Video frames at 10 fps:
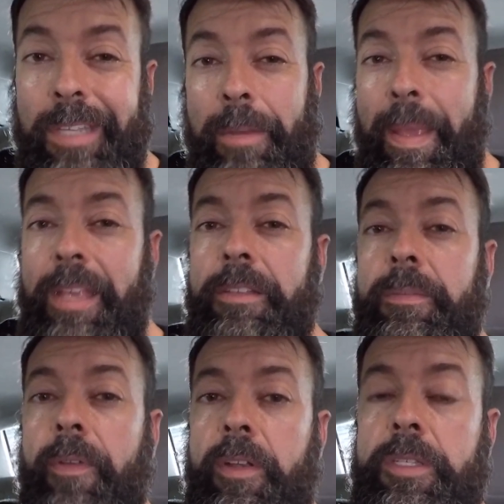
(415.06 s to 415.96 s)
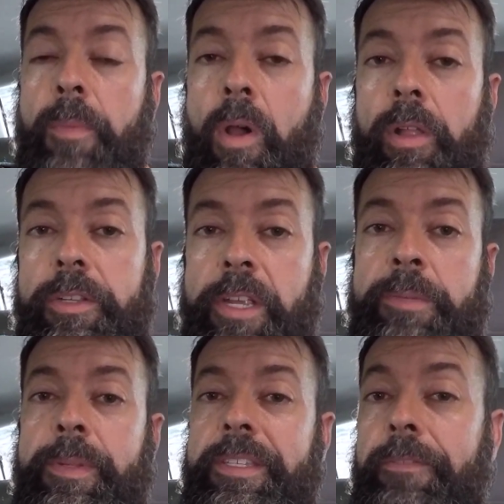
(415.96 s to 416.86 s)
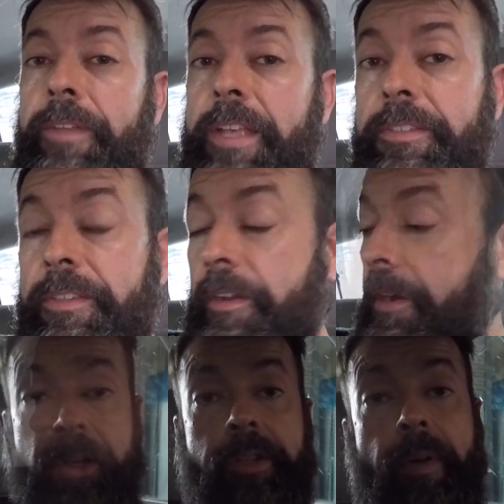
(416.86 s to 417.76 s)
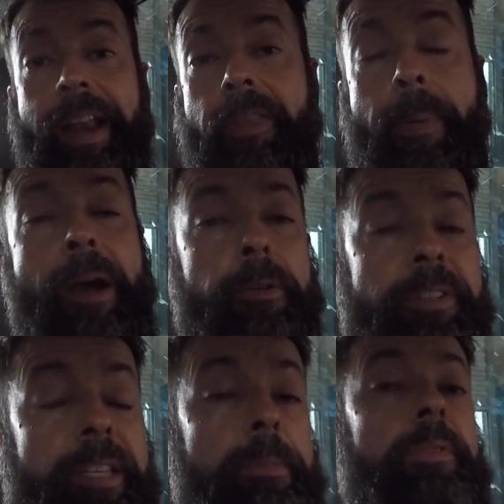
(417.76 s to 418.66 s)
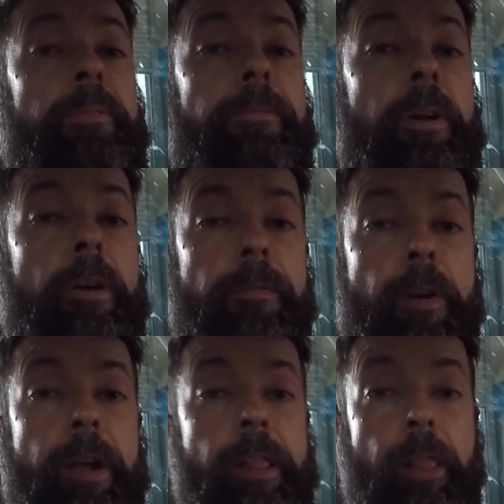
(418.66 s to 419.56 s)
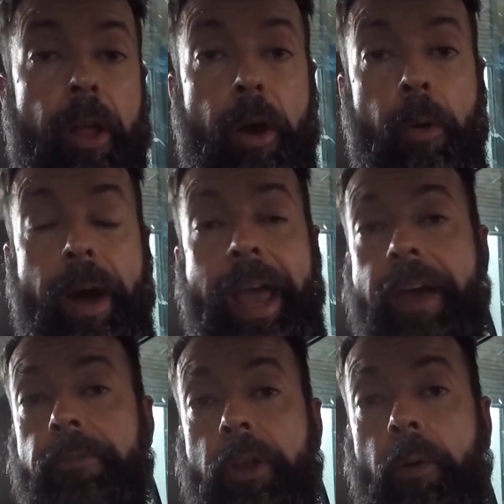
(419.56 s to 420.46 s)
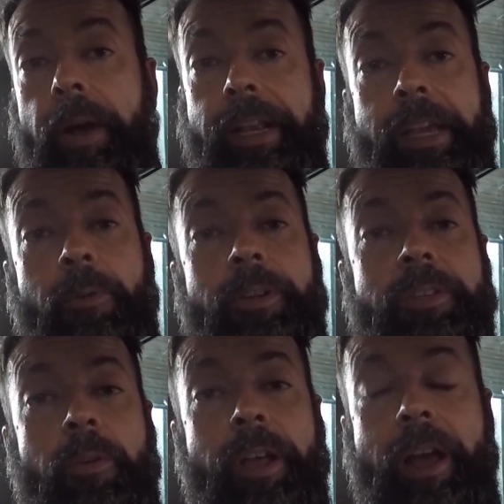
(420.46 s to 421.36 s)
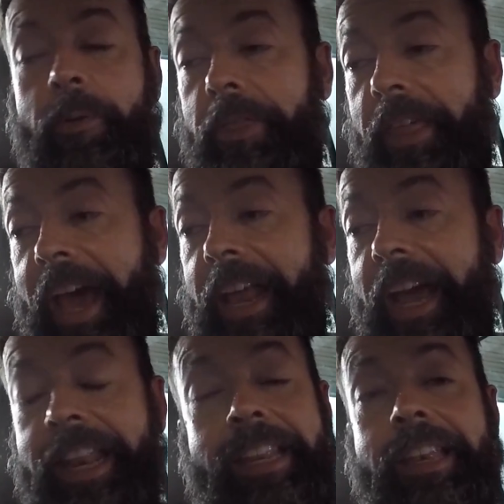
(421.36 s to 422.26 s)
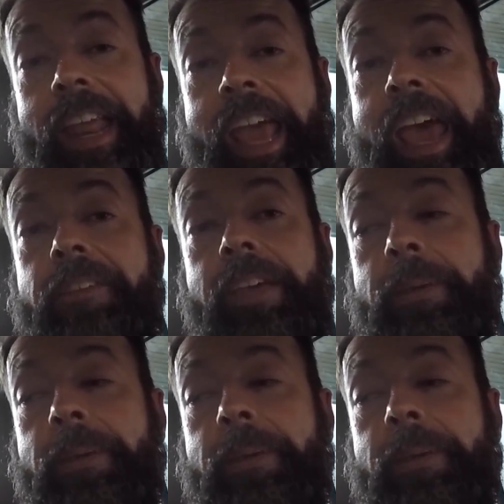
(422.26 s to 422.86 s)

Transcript: making some very small adjustments if necessary. So right now the power seems very, very low. I have no idea what's going on with that. I didn't have a